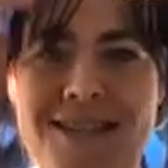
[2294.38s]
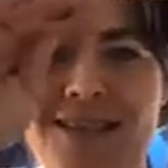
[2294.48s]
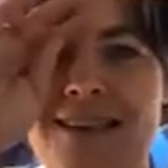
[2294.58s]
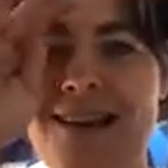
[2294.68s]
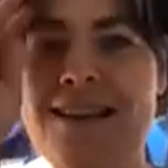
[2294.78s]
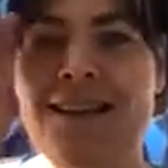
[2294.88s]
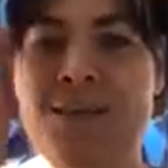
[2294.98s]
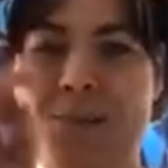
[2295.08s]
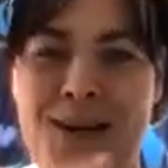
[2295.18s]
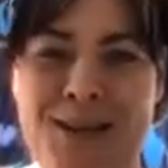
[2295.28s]
list,
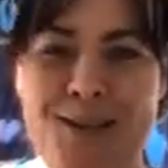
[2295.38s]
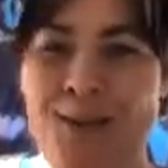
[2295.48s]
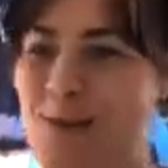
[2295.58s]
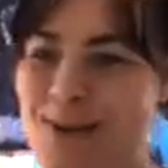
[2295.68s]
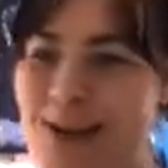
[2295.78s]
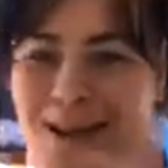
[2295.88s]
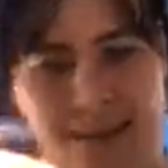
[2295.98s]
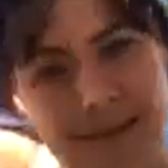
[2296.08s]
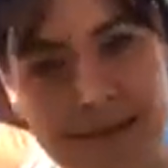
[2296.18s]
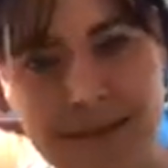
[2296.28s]
but as you can
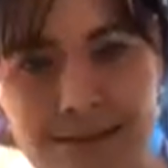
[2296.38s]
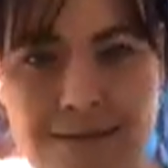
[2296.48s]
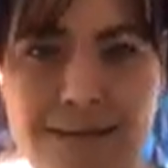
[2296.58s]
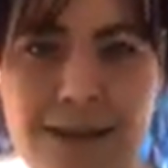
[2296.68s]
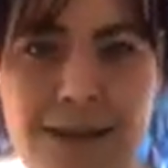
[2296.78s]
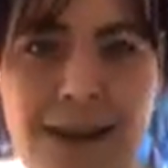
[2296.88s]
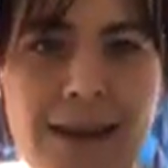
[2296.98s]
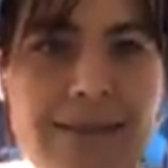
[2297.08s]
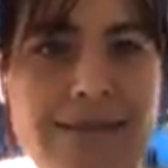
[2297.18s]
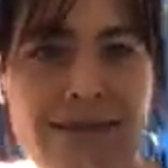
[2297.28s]
tell,
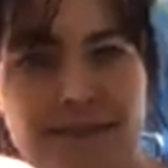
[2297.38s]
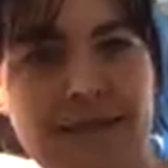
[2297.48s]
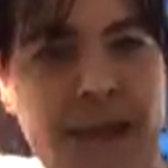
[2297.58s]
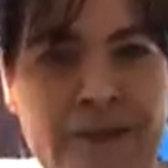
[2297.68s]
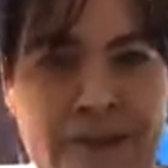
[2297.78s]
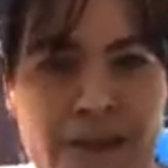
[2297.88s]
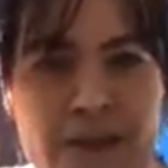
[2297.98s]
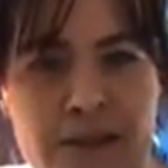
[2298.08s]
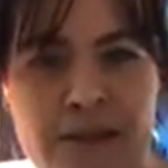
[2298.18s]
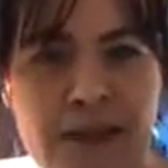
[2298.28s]
I left
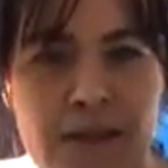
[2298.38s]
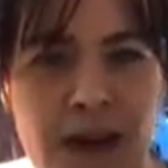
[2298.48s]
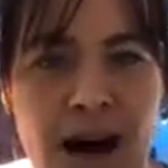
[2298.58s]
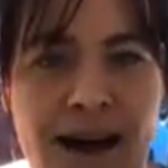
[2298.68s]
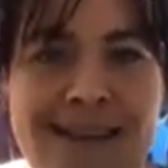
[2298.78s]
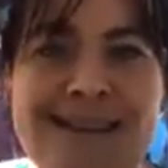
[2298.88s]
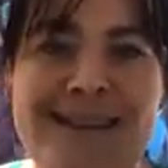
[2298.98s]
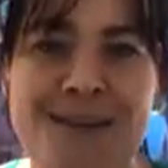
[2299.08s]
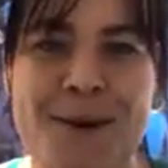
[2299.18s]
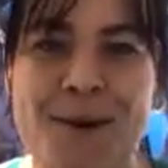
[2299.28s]
field a lot.
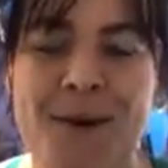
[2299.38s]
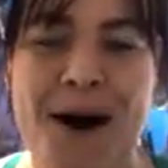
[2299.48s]
So,